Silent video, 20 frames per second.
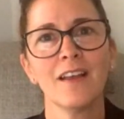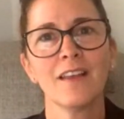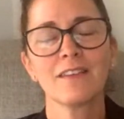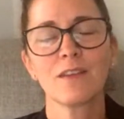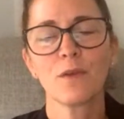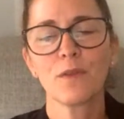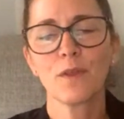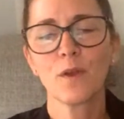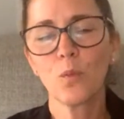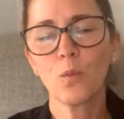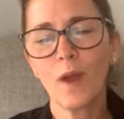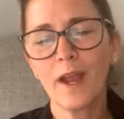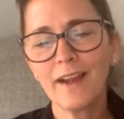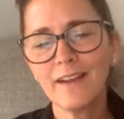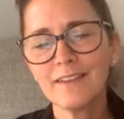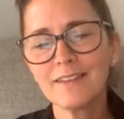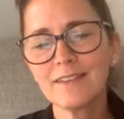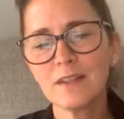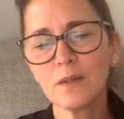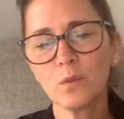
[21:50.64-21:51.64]
So there are
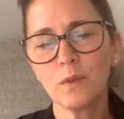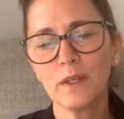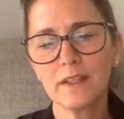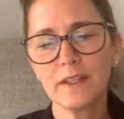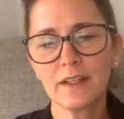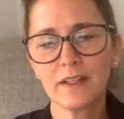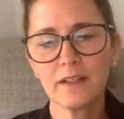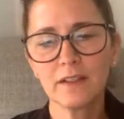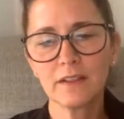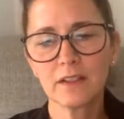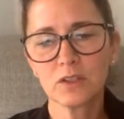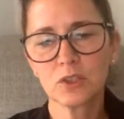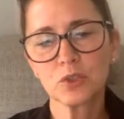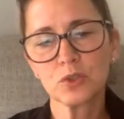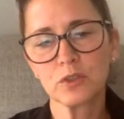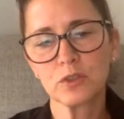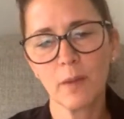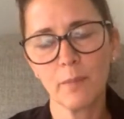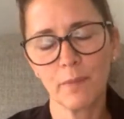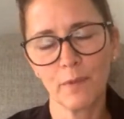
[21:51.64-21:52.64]
ways that we get into
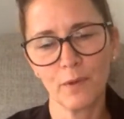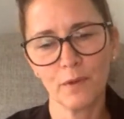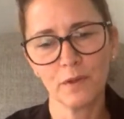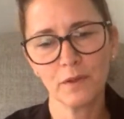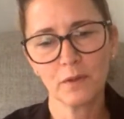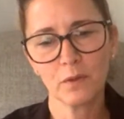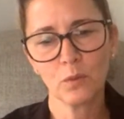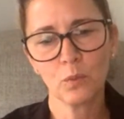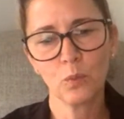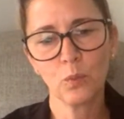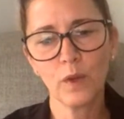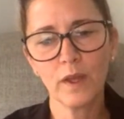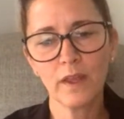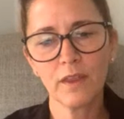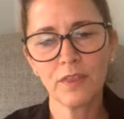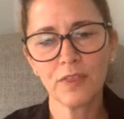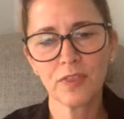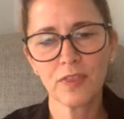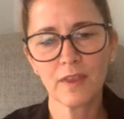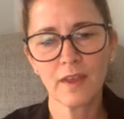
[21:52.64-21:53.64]
trouble
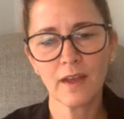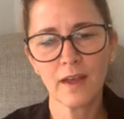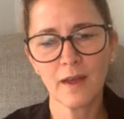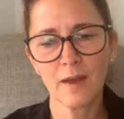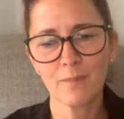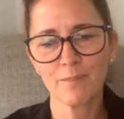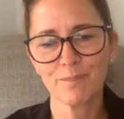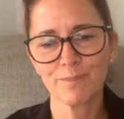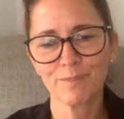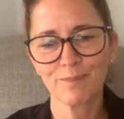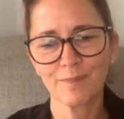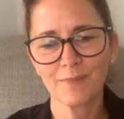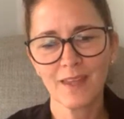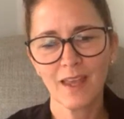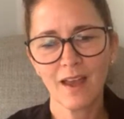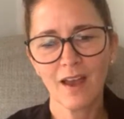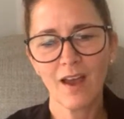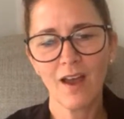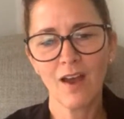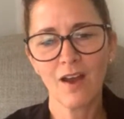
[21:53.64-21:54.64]
with um,
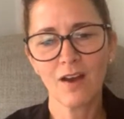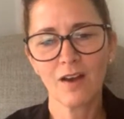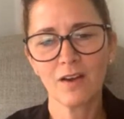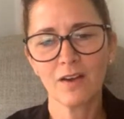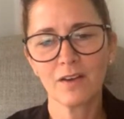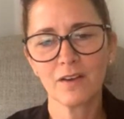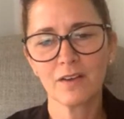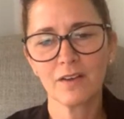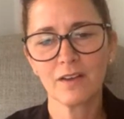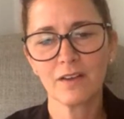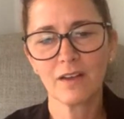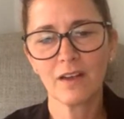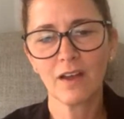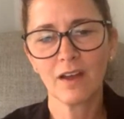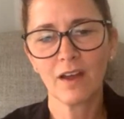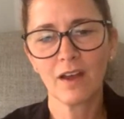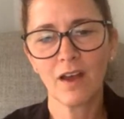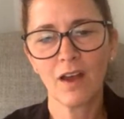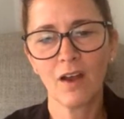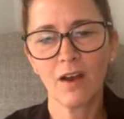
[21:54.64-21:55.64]
our
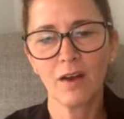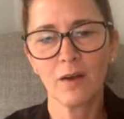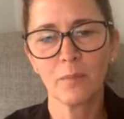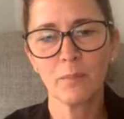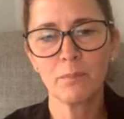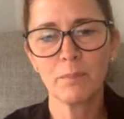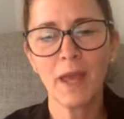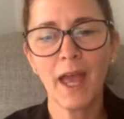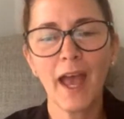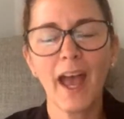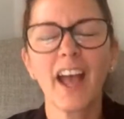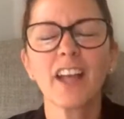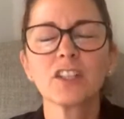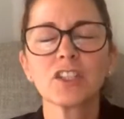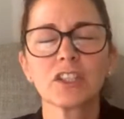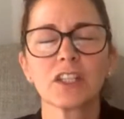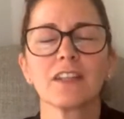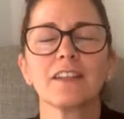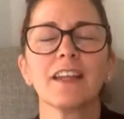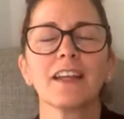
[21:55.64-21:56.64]
our
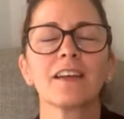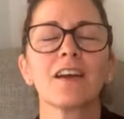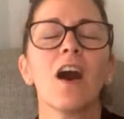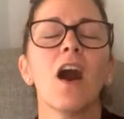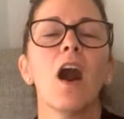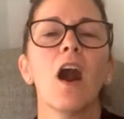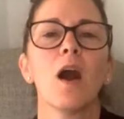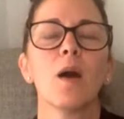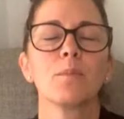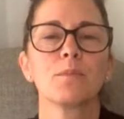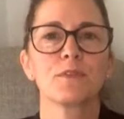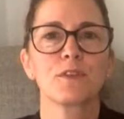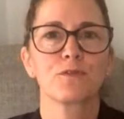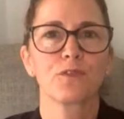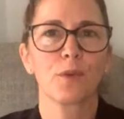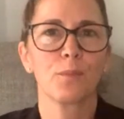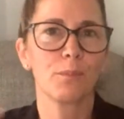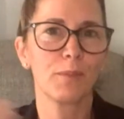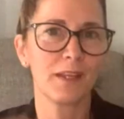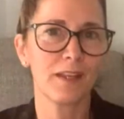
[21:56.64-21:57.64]
passion that comes
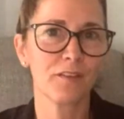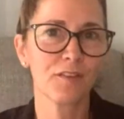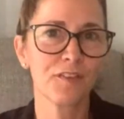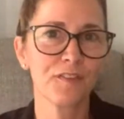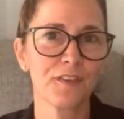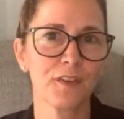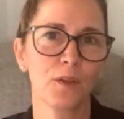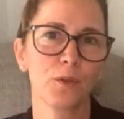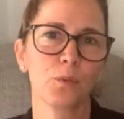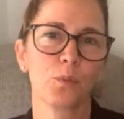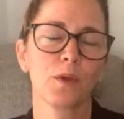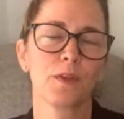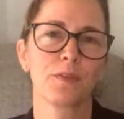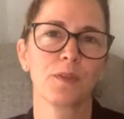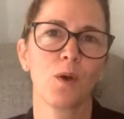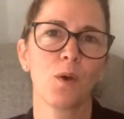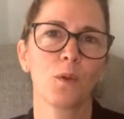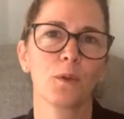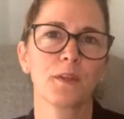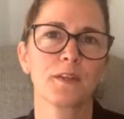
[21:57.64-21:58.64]
from being filled
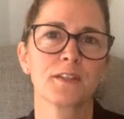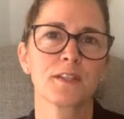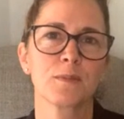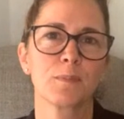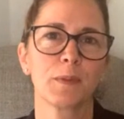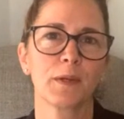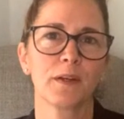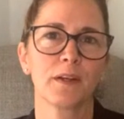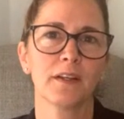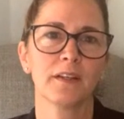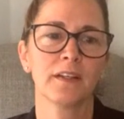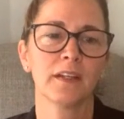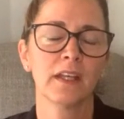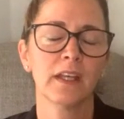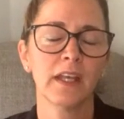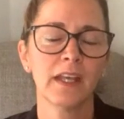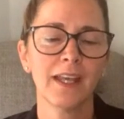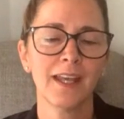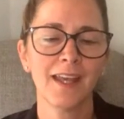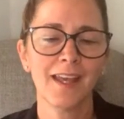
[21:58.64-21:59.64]
with the Holy Spirit.
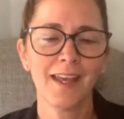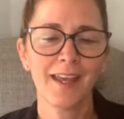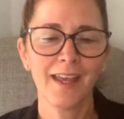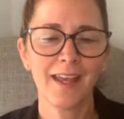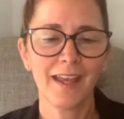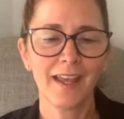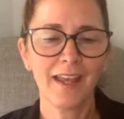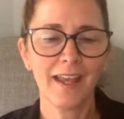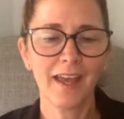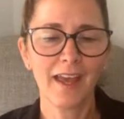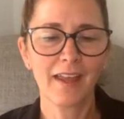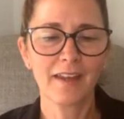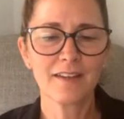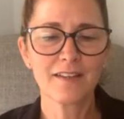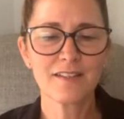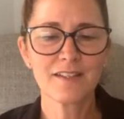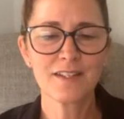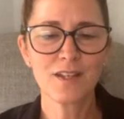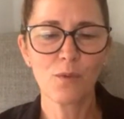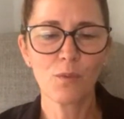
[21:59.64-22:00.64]

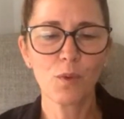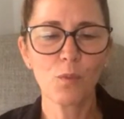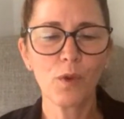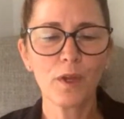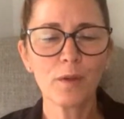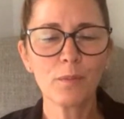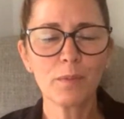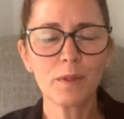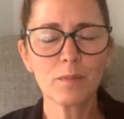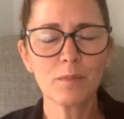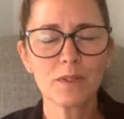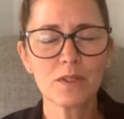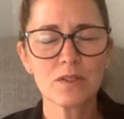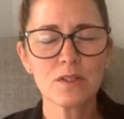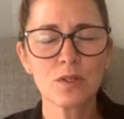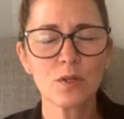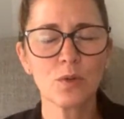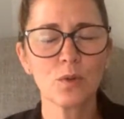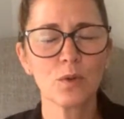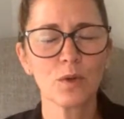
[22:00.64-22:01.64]
And so we want to be
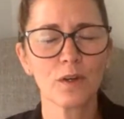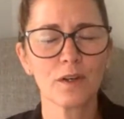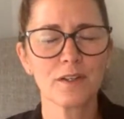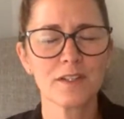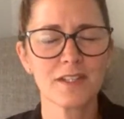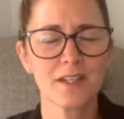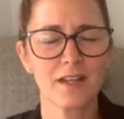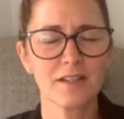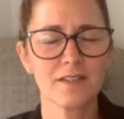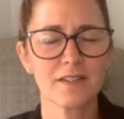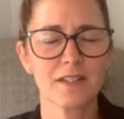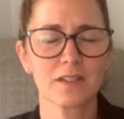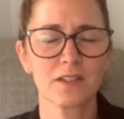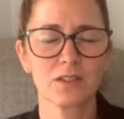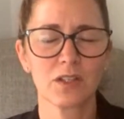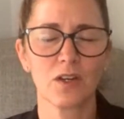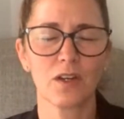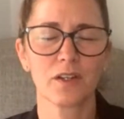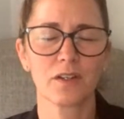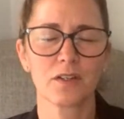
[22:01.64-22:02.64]
mature sons
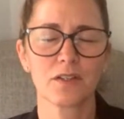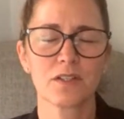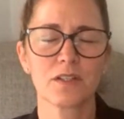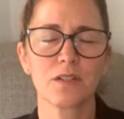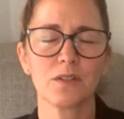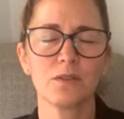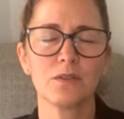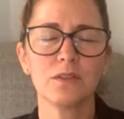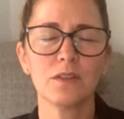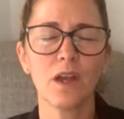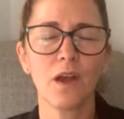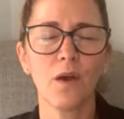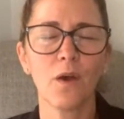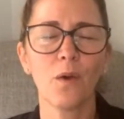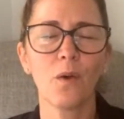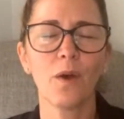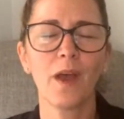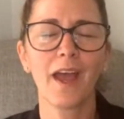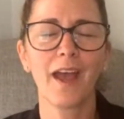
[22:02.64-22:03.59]
and daughters who know